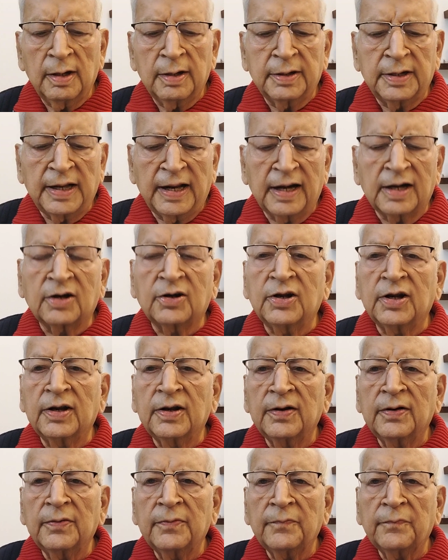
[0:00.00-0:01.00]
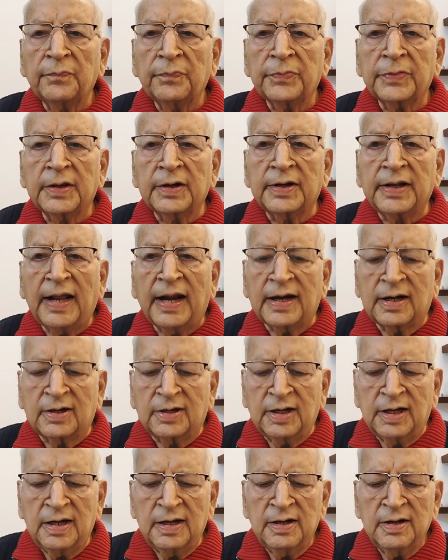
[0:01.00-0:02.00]
directing. The
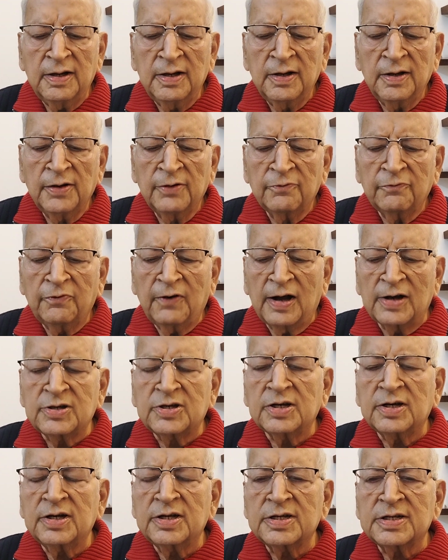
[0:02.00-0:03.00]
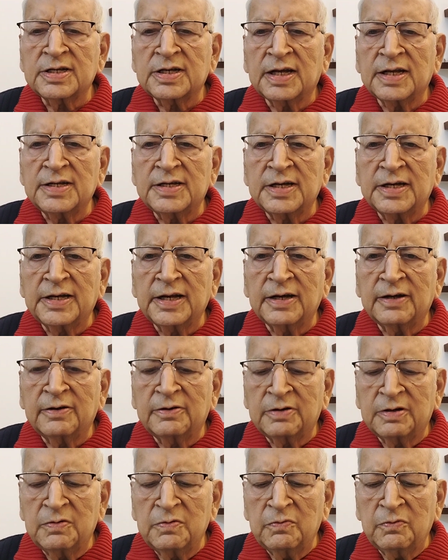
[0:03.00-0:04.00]
directing function is
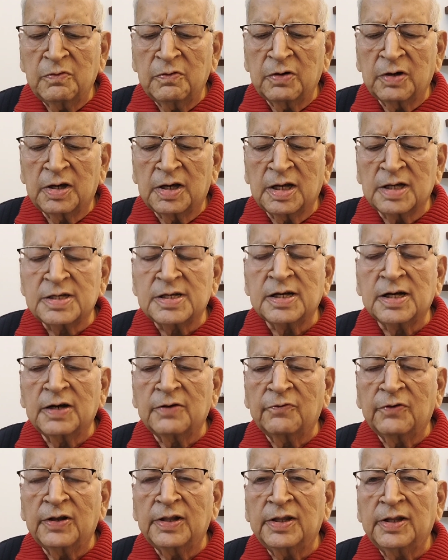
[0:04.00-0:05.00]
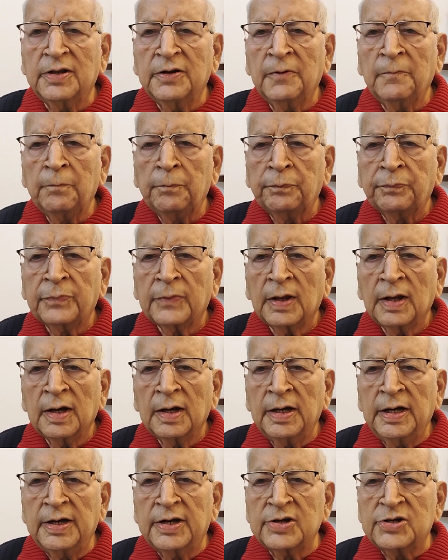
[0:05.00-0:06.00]
considered concerned with
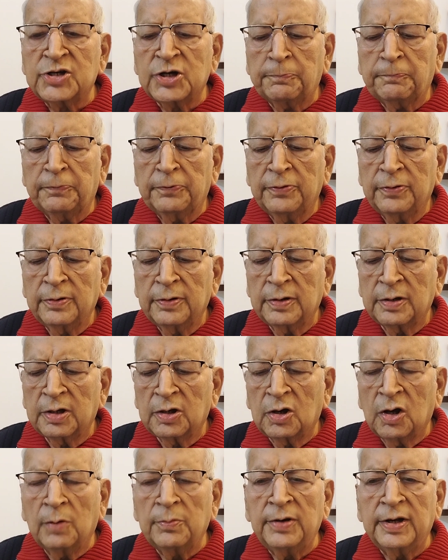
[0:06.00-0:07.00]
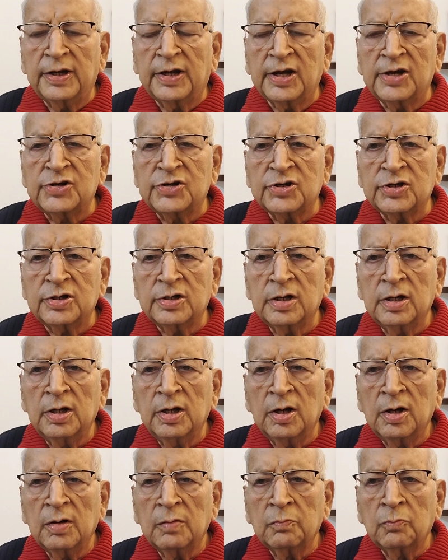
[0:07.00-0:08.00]
leadership, communication,
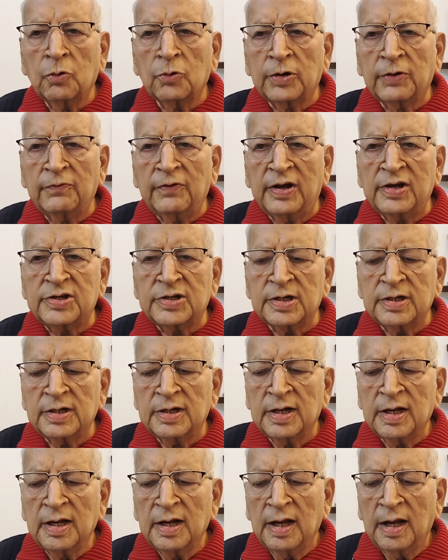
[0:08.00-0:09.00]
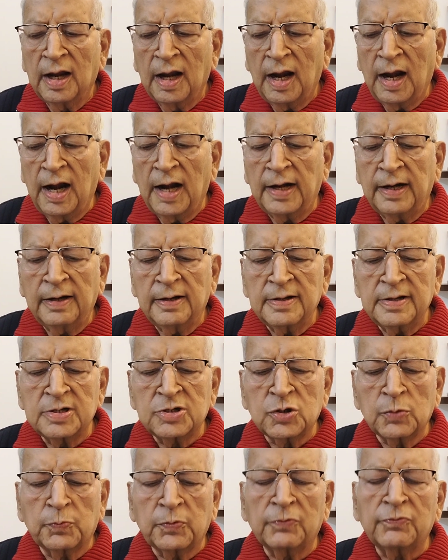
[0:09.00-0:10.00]
motivation, and
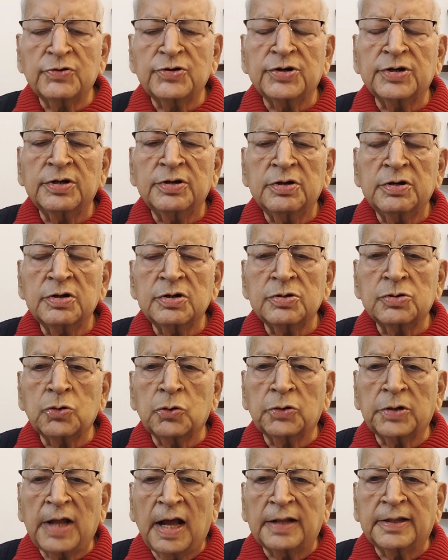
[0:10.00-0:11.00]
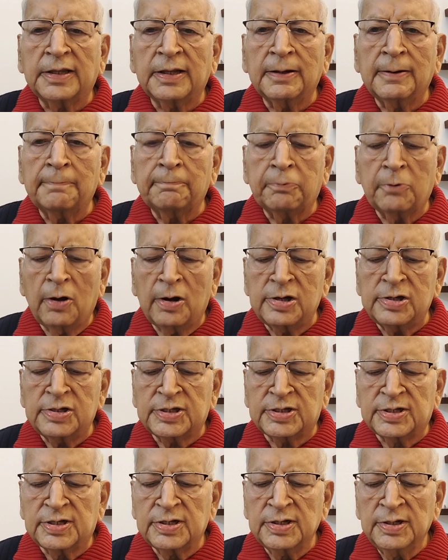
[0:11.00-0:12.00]
supervision so that the
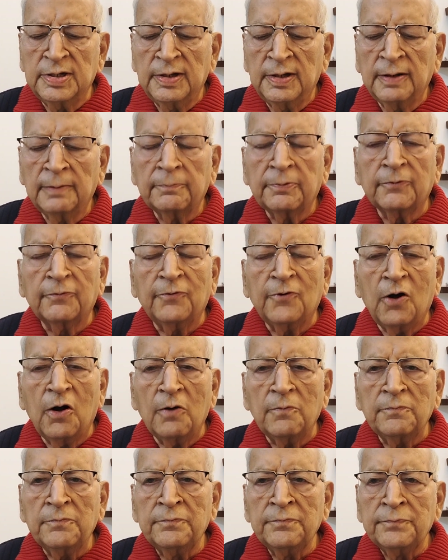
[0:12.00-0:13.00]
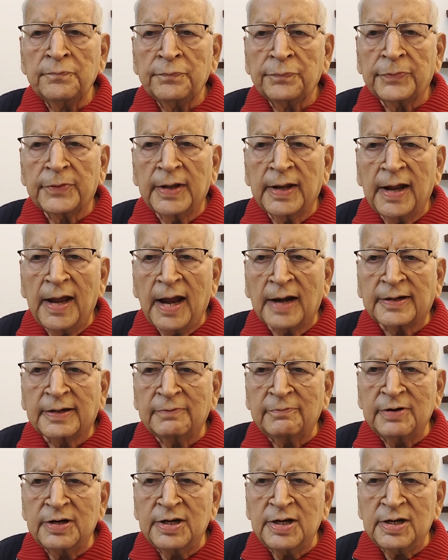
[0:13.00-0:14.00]
employees perform their
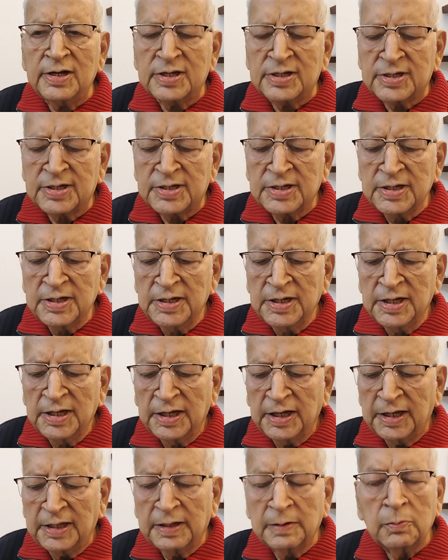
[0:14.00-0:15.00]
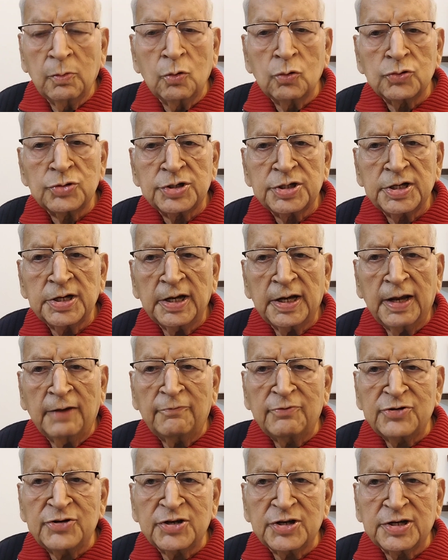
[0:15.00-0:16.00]
activities in the most
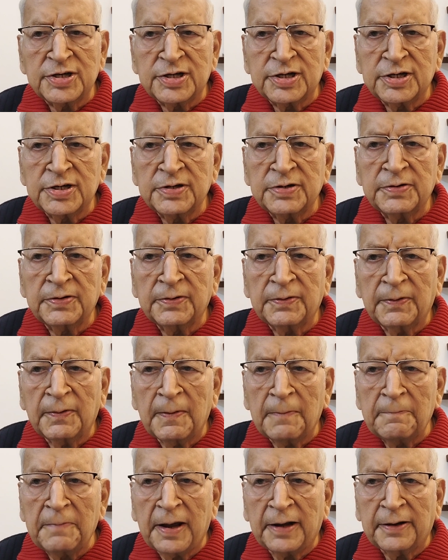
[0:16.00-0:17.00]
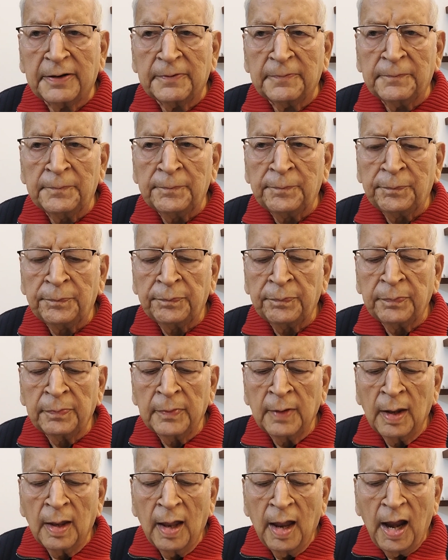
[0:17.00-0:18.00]
efficient manner
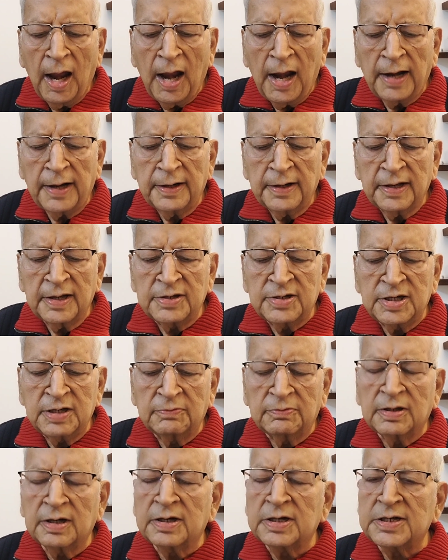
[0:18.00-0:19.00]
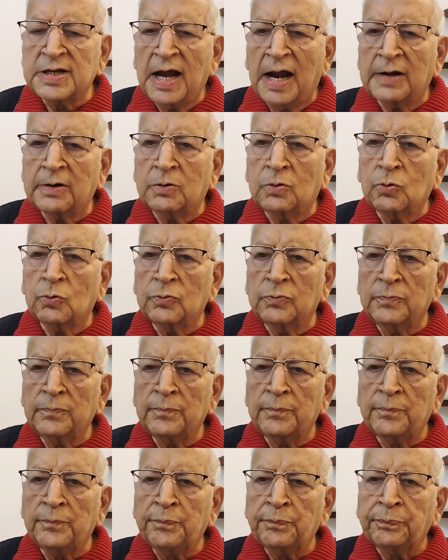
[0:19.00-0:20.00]
and achieve the desired goal.
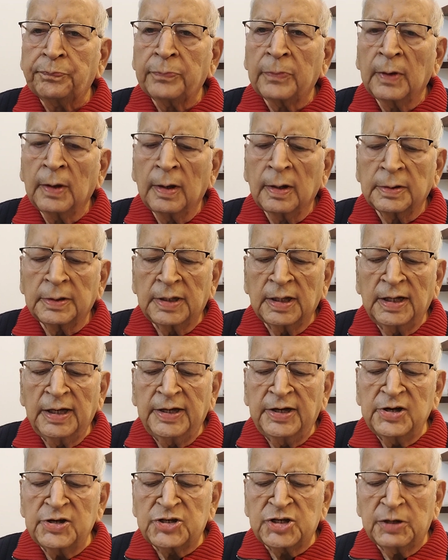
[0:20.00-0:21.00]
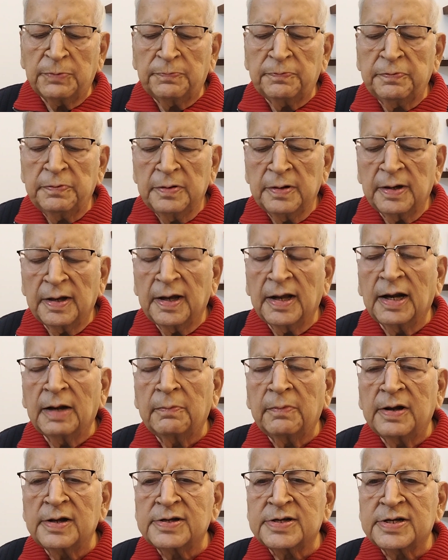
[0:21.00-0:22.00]
The leadership
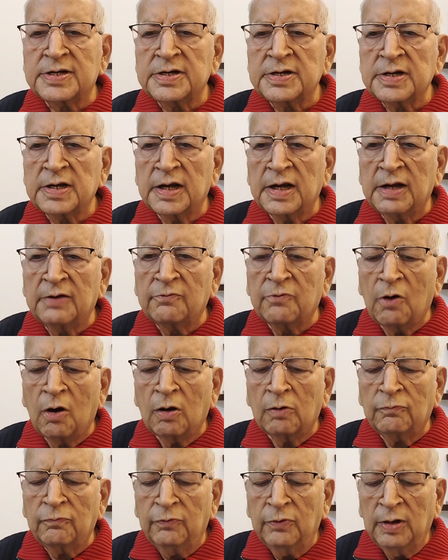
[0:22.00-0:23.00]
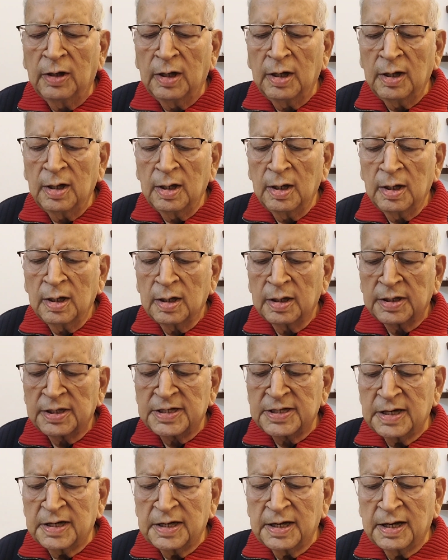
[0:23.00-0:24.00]
elements involve
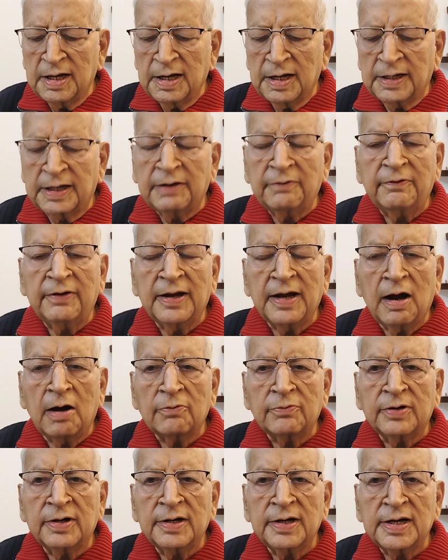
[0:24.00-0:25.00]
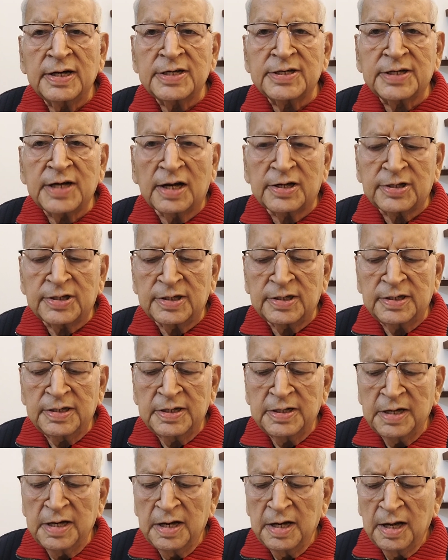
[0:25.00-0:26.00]
giving out
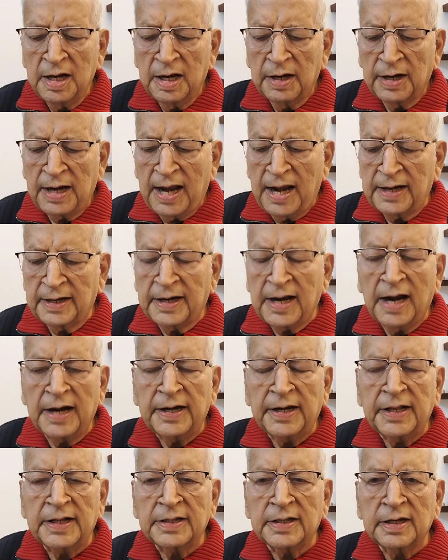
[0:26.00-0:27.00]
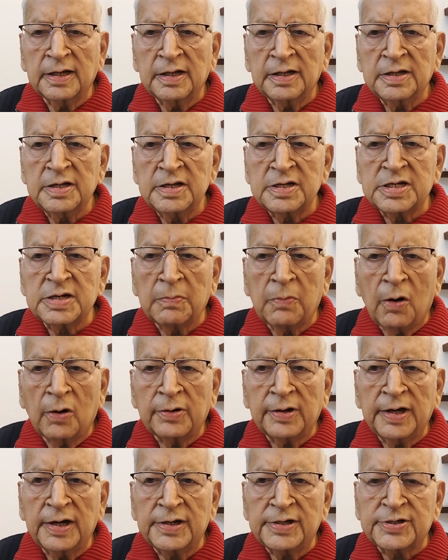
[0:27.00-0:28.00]
instruction and guiding the
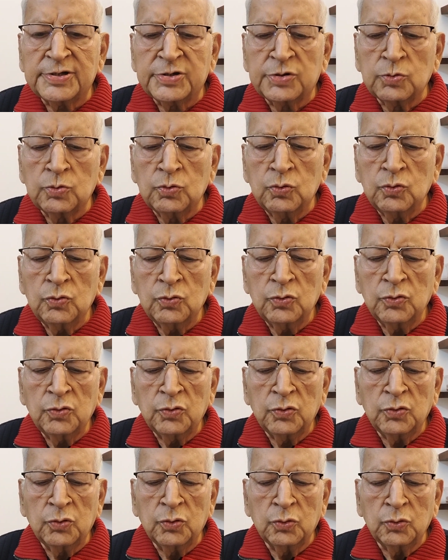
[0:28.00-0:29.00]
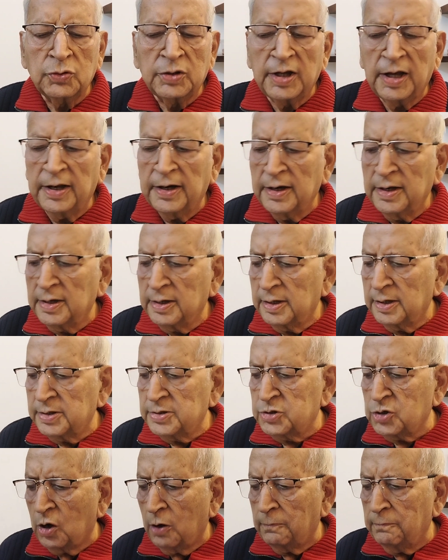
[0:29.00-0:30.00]
subordinates to do their
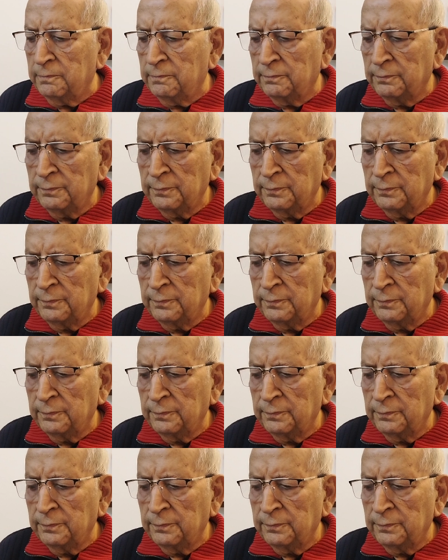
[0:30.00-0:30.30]
job.